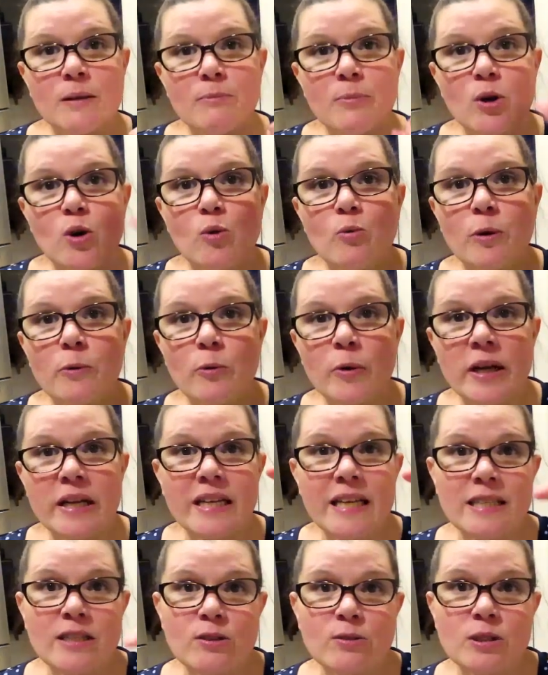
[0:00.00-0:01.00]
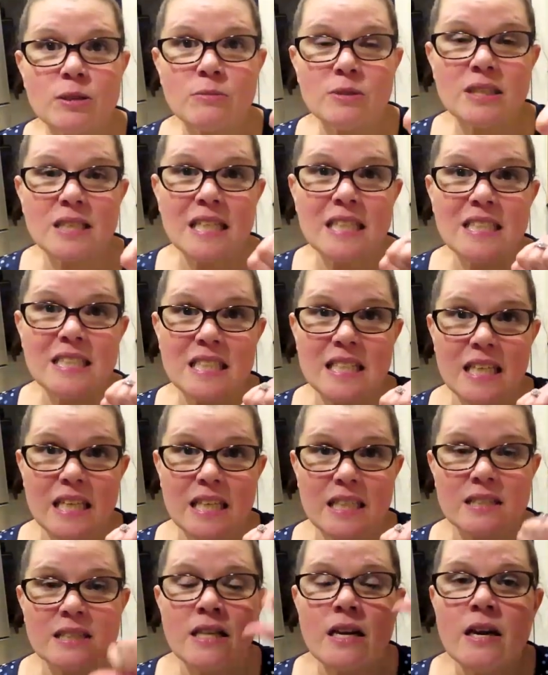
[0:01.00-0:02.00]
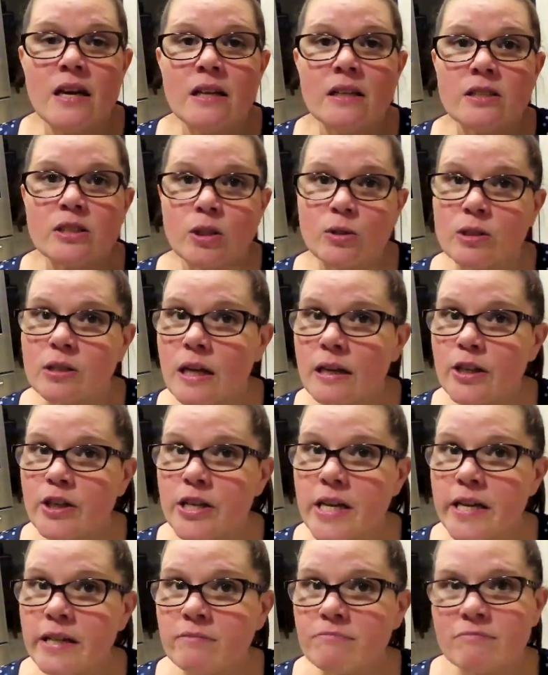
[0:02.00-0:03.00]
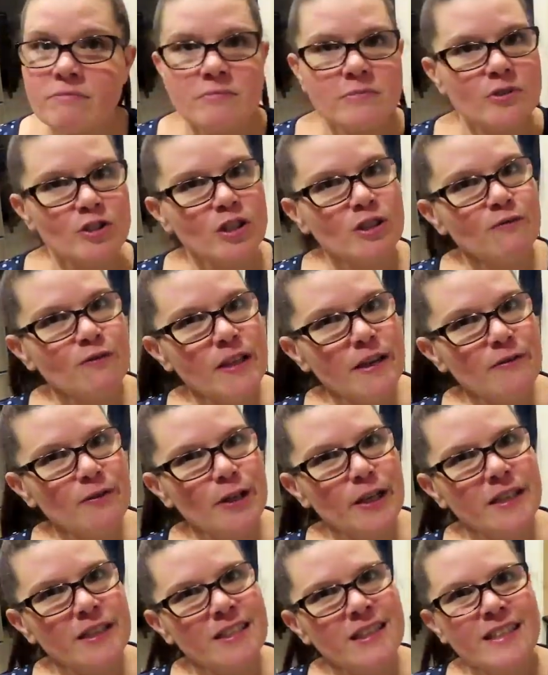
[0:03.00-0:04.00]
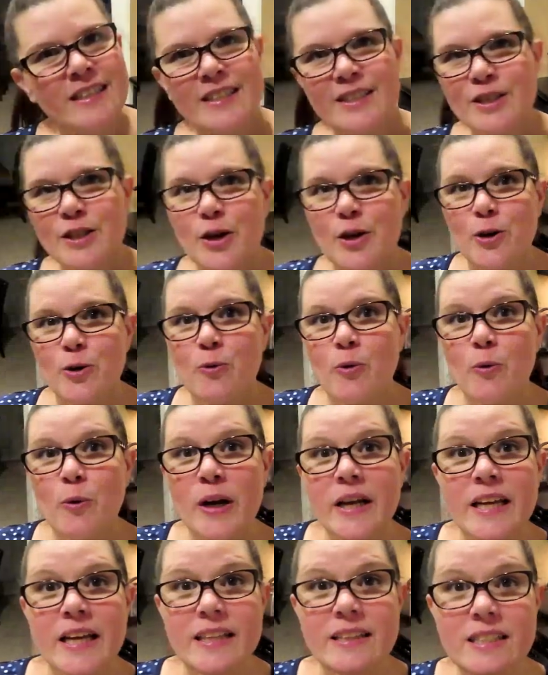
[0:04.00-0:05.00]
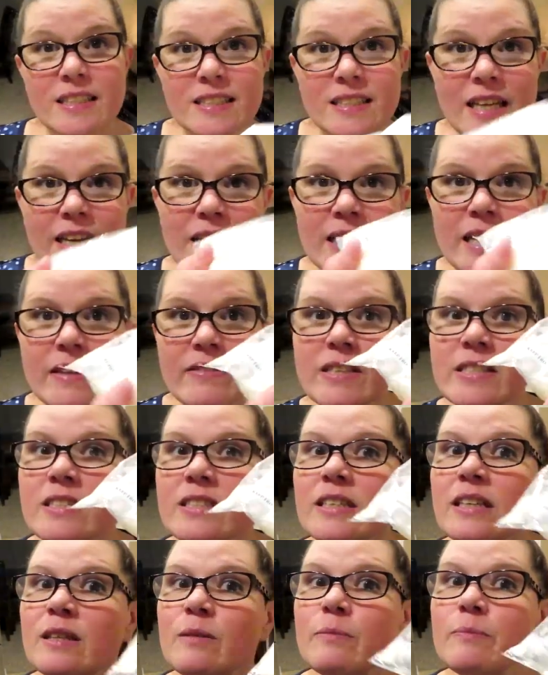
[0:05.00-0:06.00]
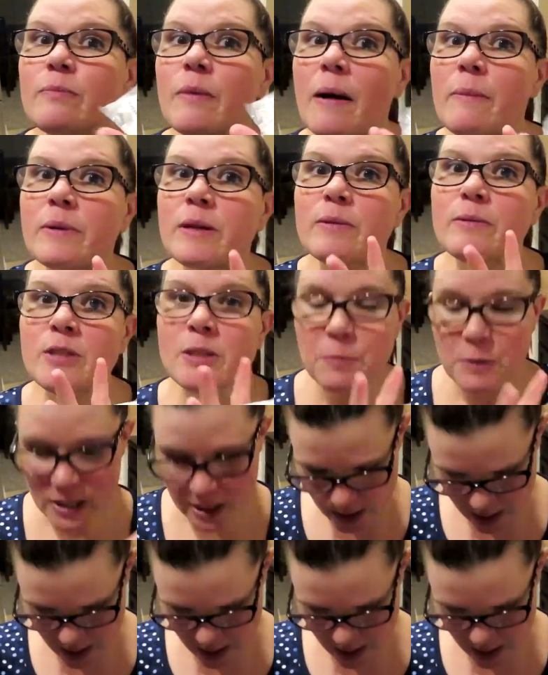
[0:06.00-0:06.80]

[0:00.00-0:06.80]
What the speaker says: a bowl, but we're gonna do some seasonings. So it's not cooking, just flavoring. So we're gonna get this done. I'm gonna split